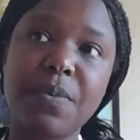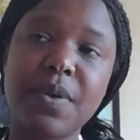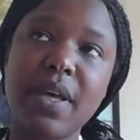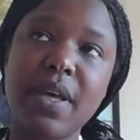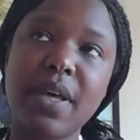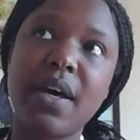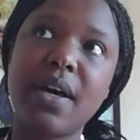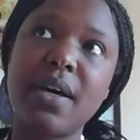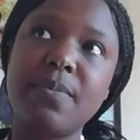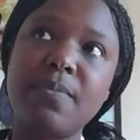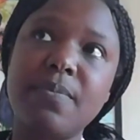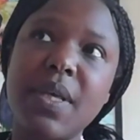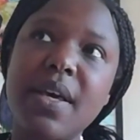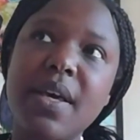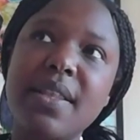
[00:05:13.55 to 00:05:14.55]

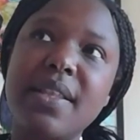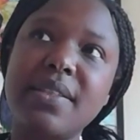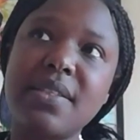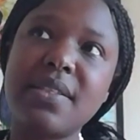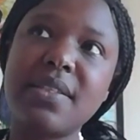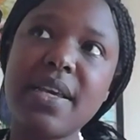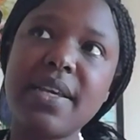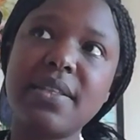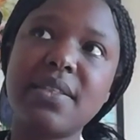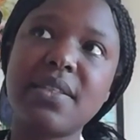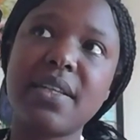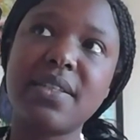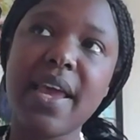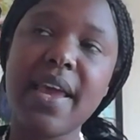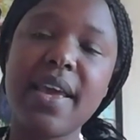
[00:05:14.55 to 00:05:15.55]
that states
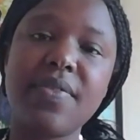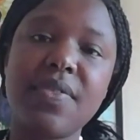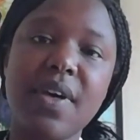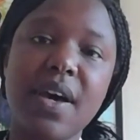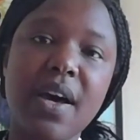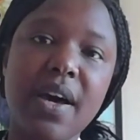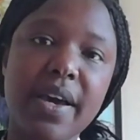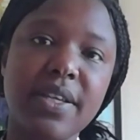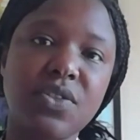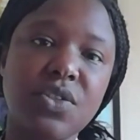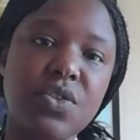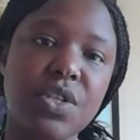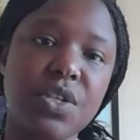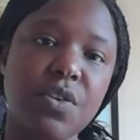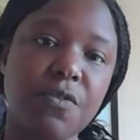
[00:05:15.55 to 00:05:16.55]
attain the highest
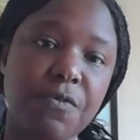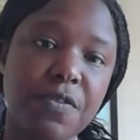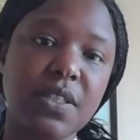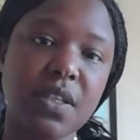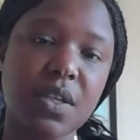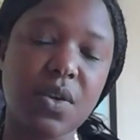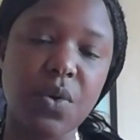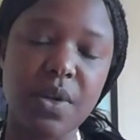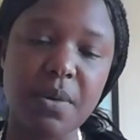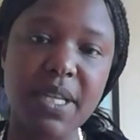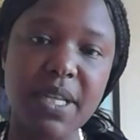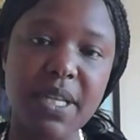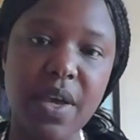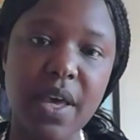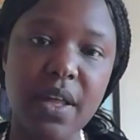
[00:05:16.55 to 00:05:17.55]
duty of physical and
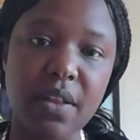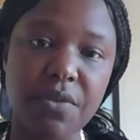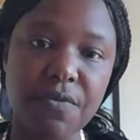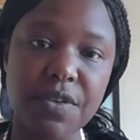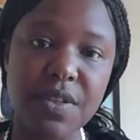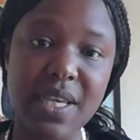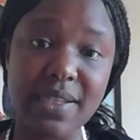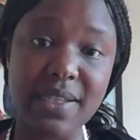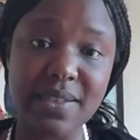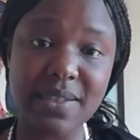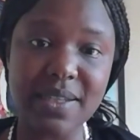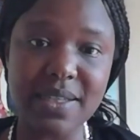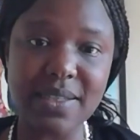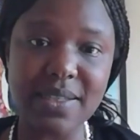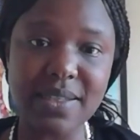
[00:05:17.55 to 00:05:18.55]
mental health for their
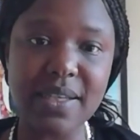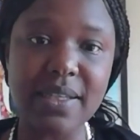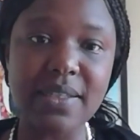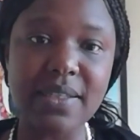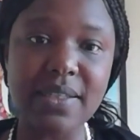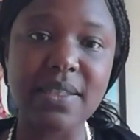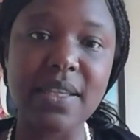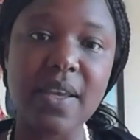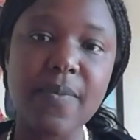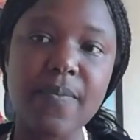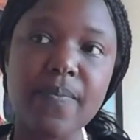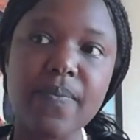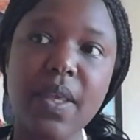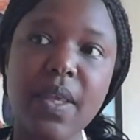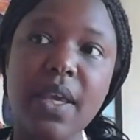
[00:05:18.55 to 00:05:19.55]
citizens.
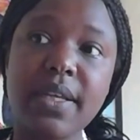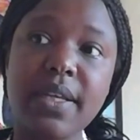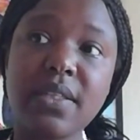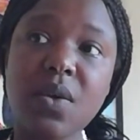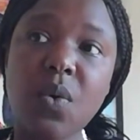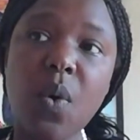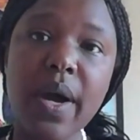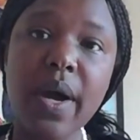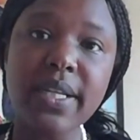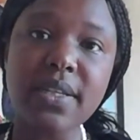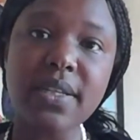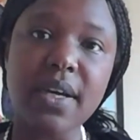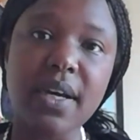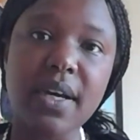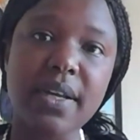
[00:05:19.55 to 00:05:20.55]
It's quite
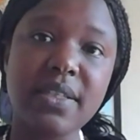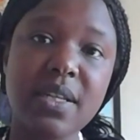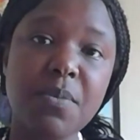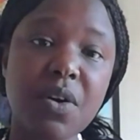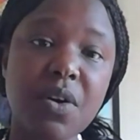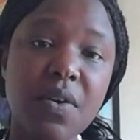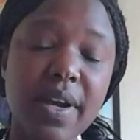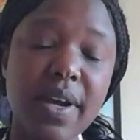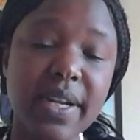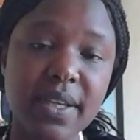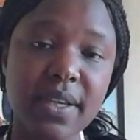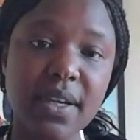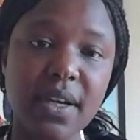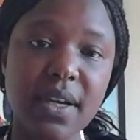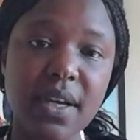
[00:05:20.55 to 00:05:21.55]
a
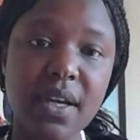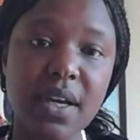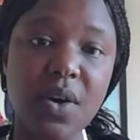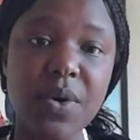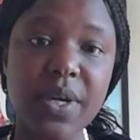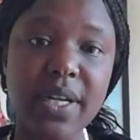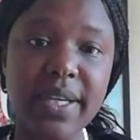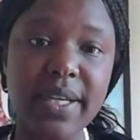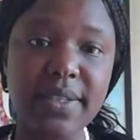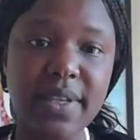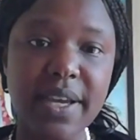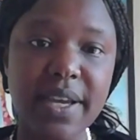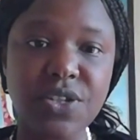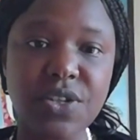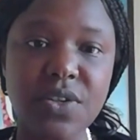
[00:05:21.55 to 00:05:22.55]
democratic
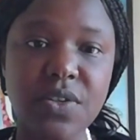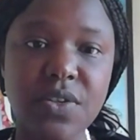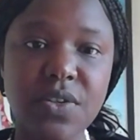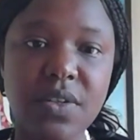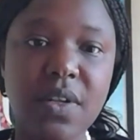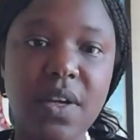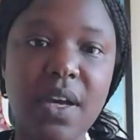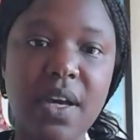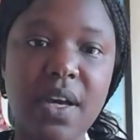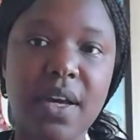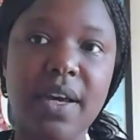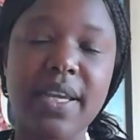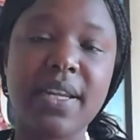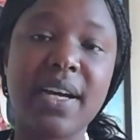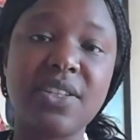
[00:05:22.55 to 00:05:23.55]
organization.
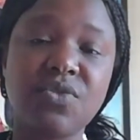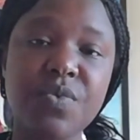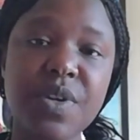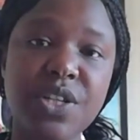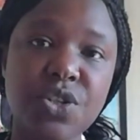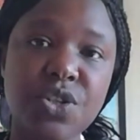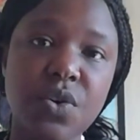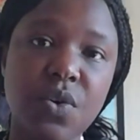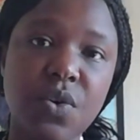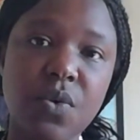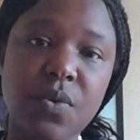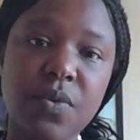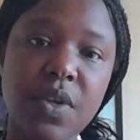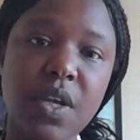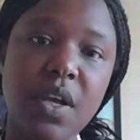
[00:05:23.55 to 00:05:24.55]
It has
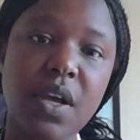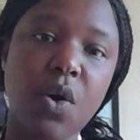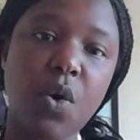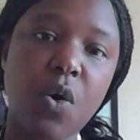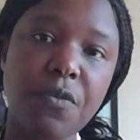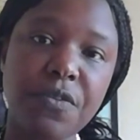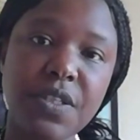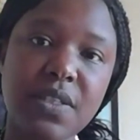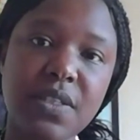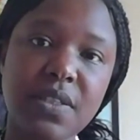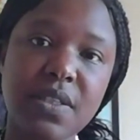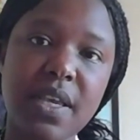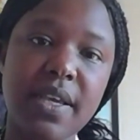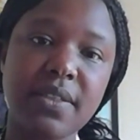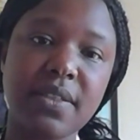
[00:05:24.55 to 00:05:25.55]
regional
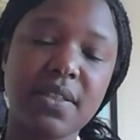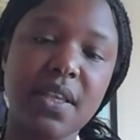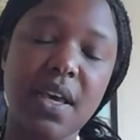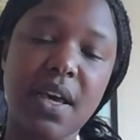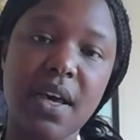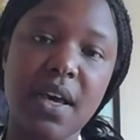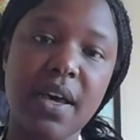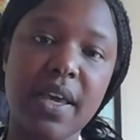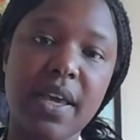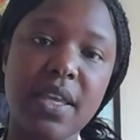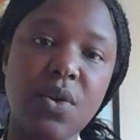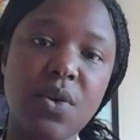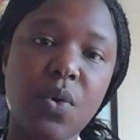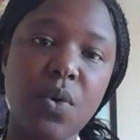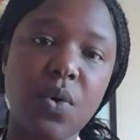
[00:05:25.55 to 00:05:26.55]
offices in
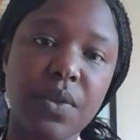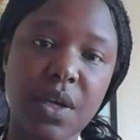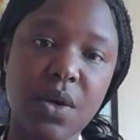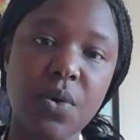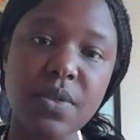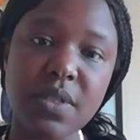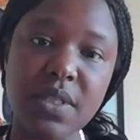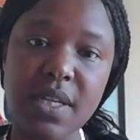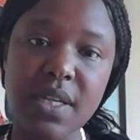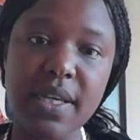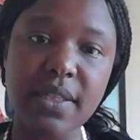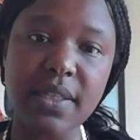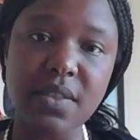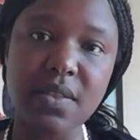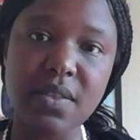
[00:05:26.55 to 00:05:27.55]
all the
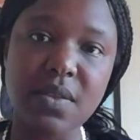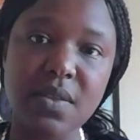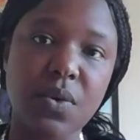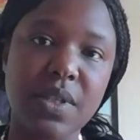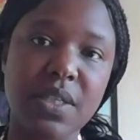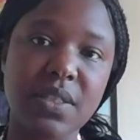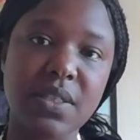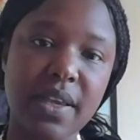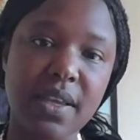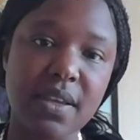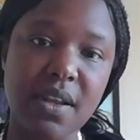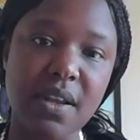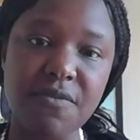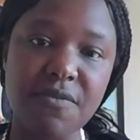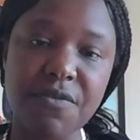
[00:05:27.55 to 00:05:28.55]
continents. So there's like an
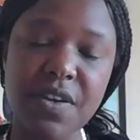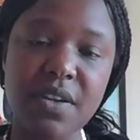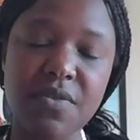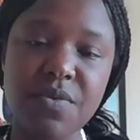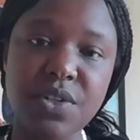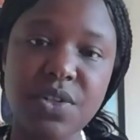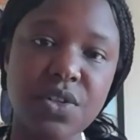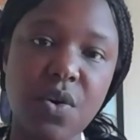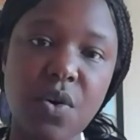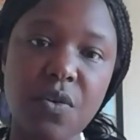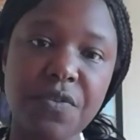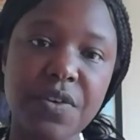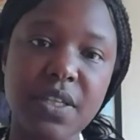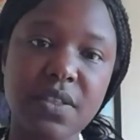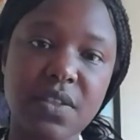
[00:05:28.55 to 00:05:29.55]
African regional
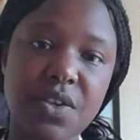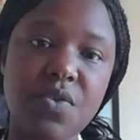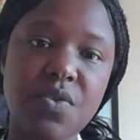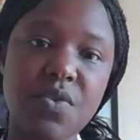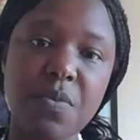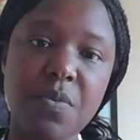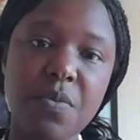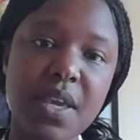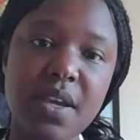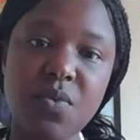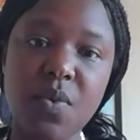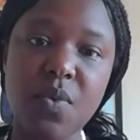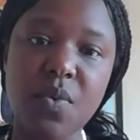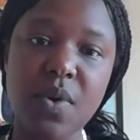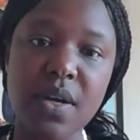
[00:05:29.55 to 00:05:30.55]
office, a European
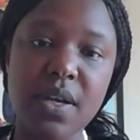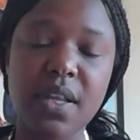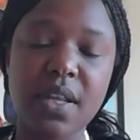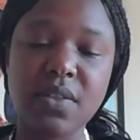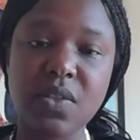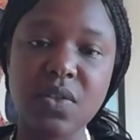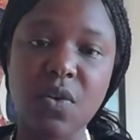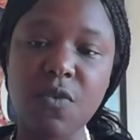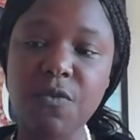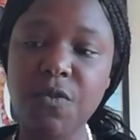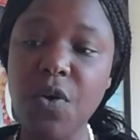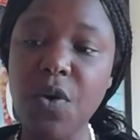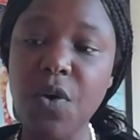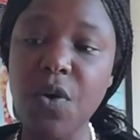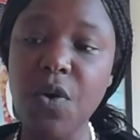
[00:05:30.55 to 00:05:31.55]
one, and so
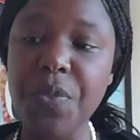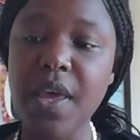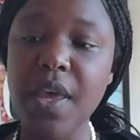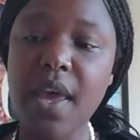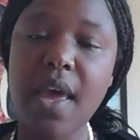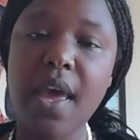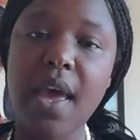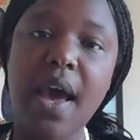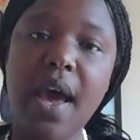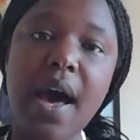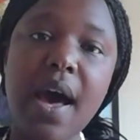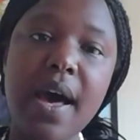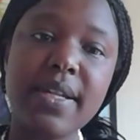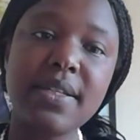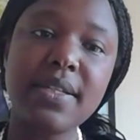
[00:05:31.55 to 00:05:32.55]
forth.
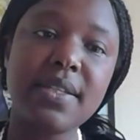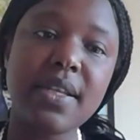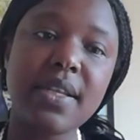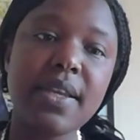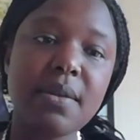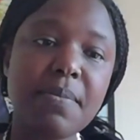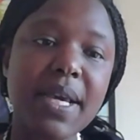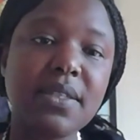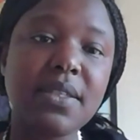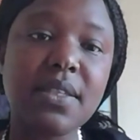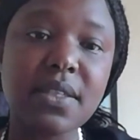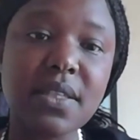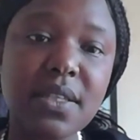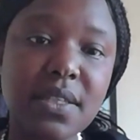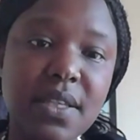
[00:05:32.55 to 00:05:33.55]
And it makes its
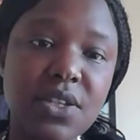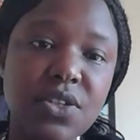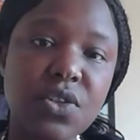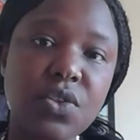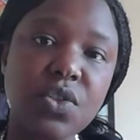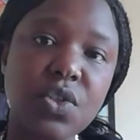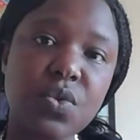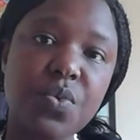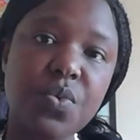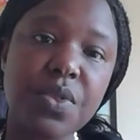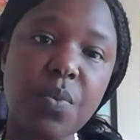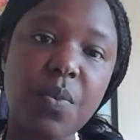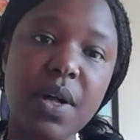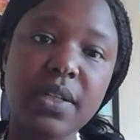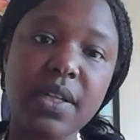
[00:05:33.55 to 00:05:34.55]
decisions through the
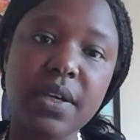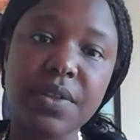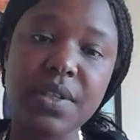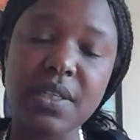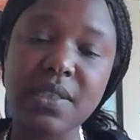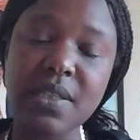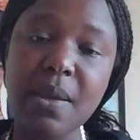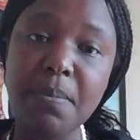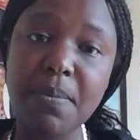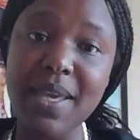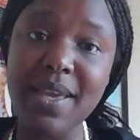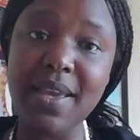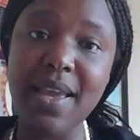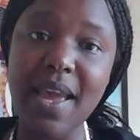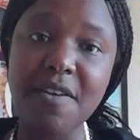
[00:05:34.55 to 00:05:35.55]
World Health
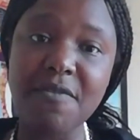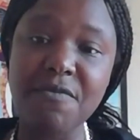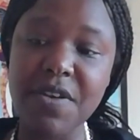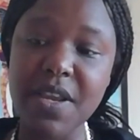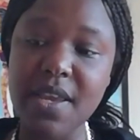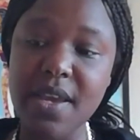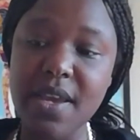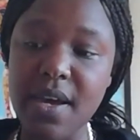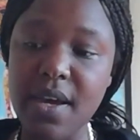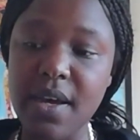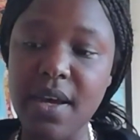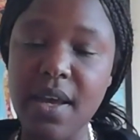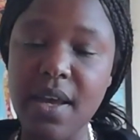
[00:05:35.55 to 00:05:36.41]
Assembly every year,